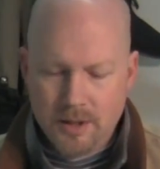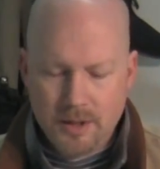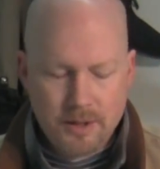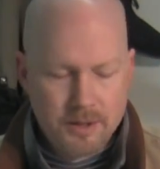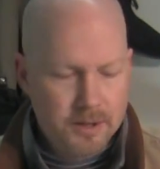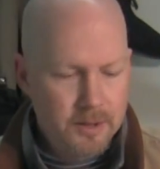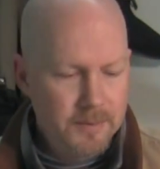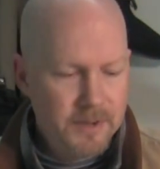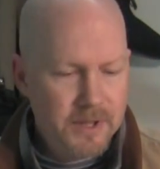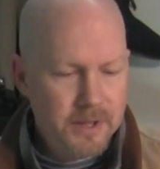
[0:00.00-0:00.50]

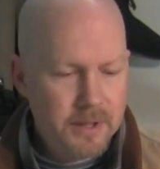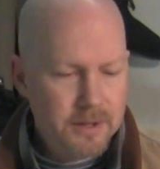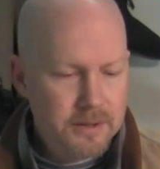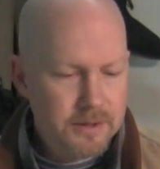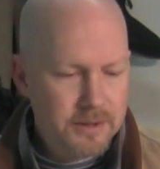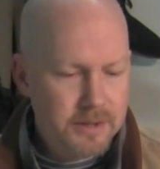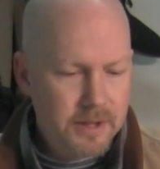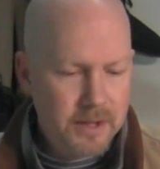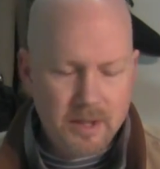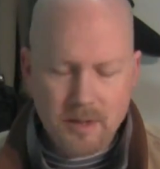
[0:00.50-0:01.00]
Some of the other
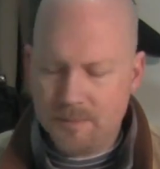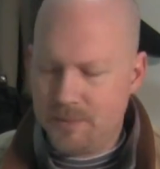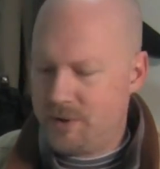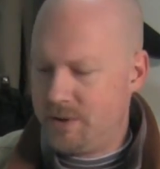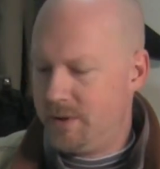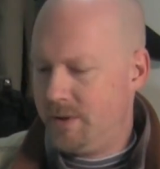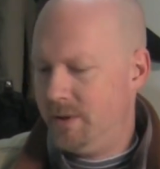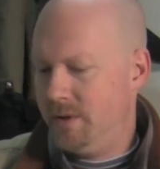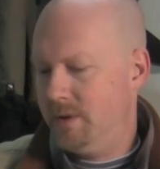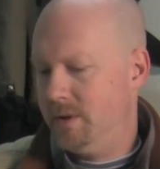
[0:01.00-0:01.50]

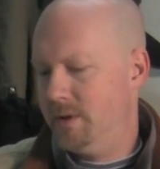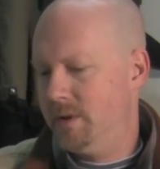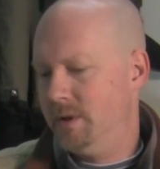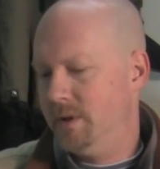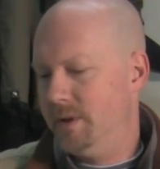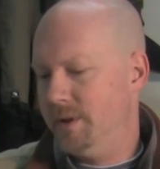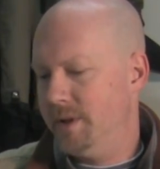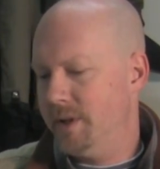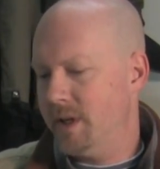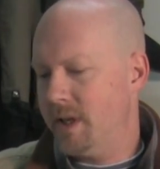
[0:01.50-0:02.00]
setups
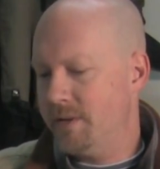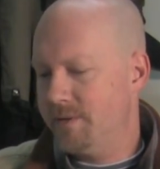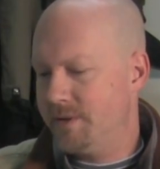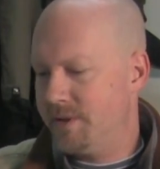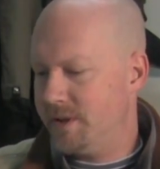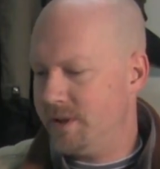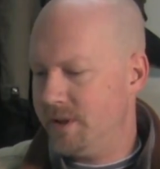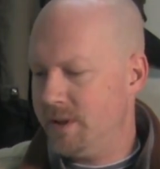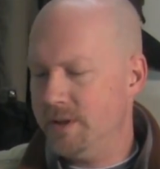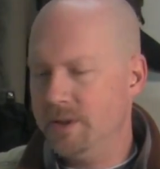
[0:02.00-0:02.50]
that I've
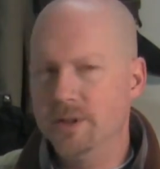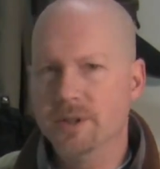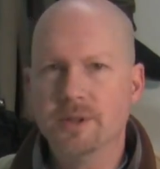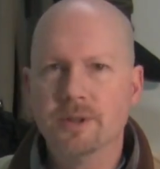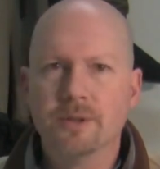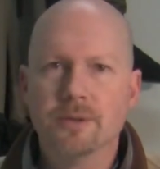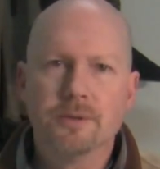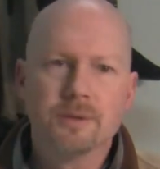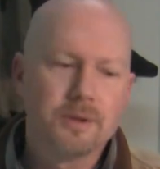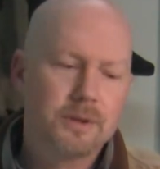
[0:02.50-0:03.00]
seen
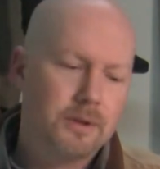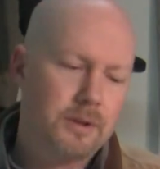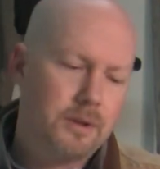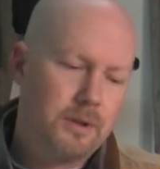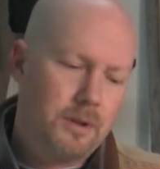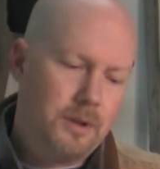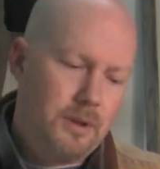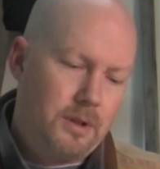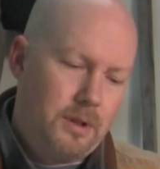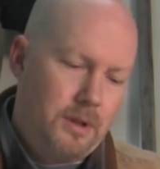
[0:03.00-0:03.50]
used,
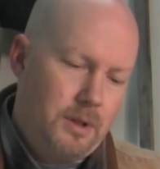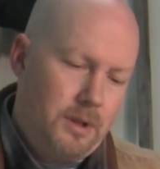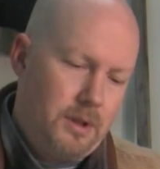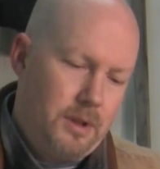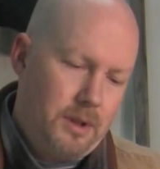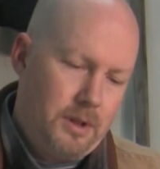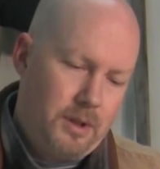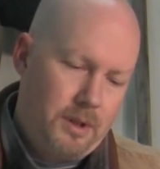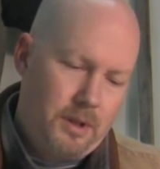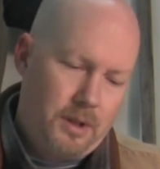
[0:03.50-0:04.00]

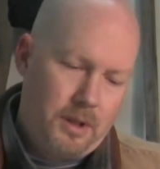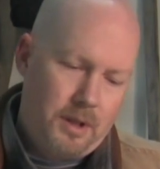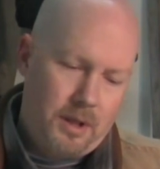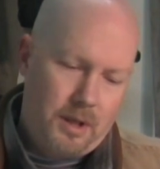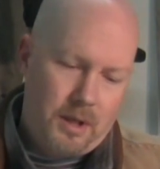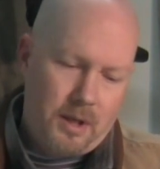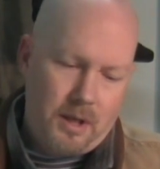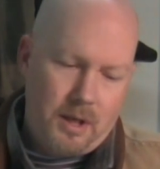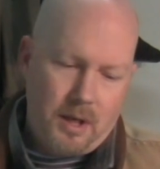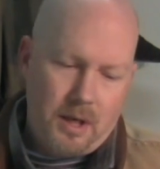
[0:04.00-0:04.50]

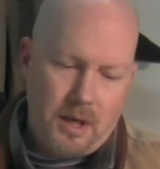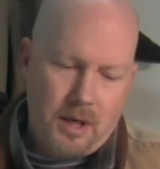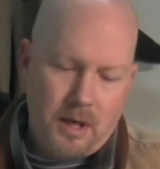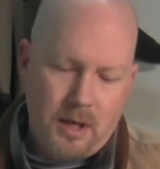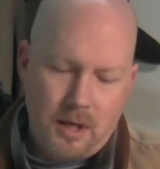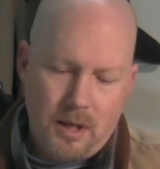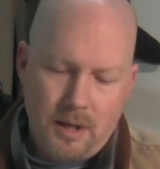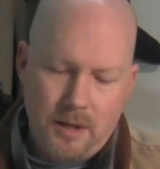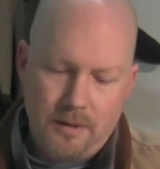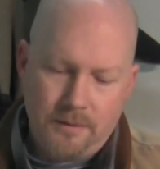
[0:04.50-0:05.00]

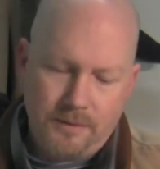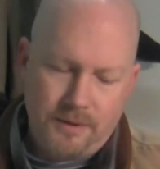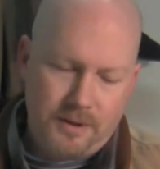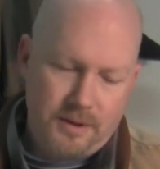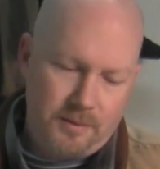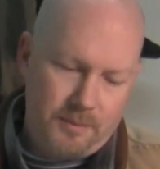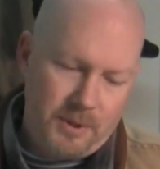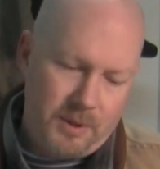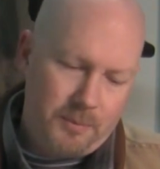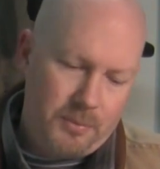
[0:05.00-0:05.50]
I've
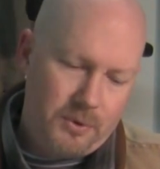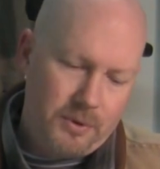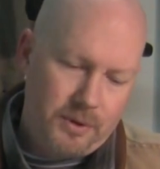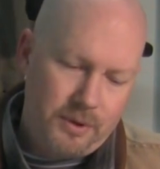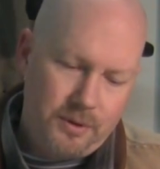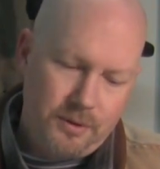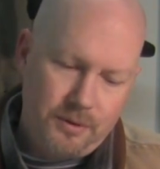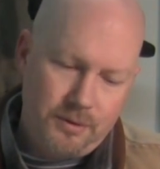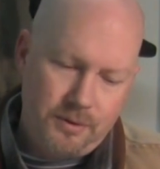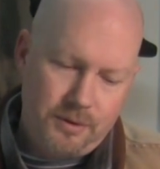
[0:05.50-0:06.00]
seen people
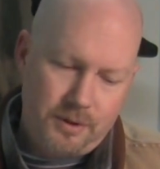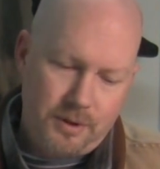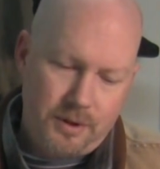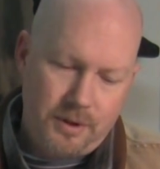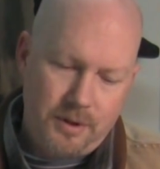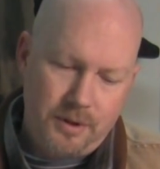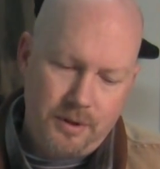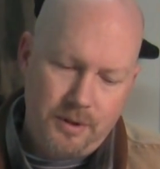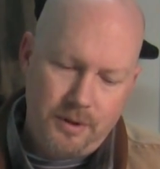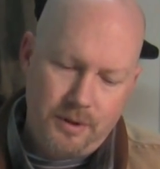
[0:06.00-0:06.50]

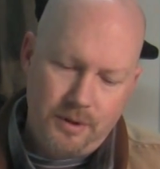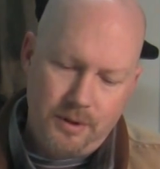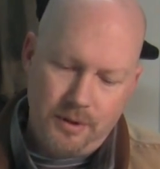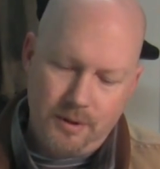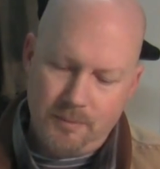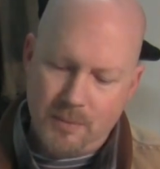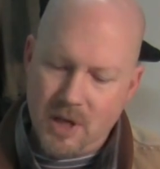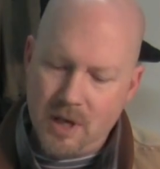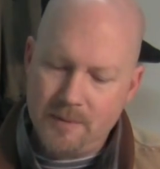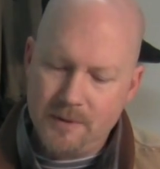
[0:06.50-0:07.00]
use the
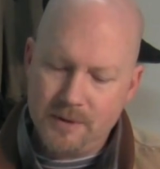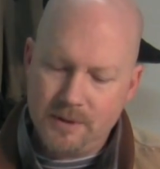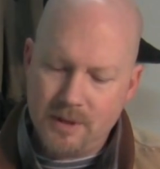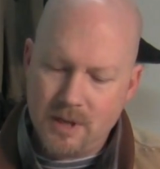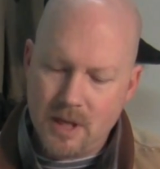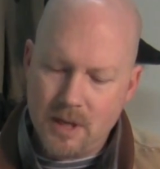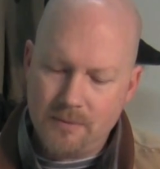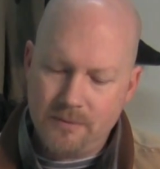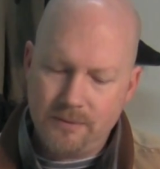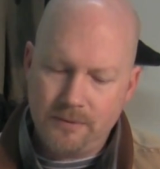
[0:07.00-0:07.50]
bobber
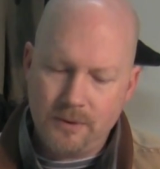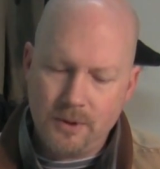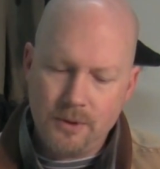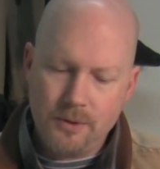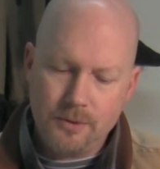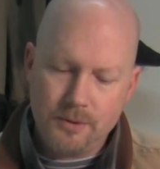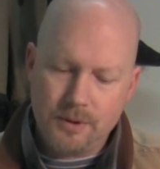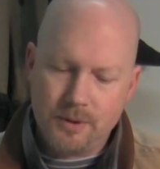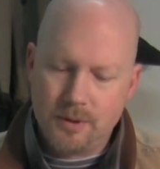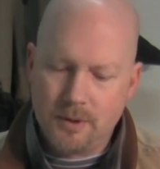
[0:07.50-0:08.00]
stop
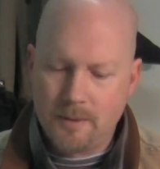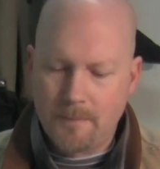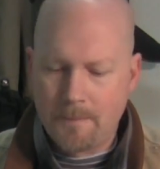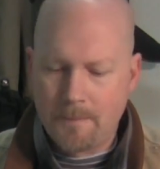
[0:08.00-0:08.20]
float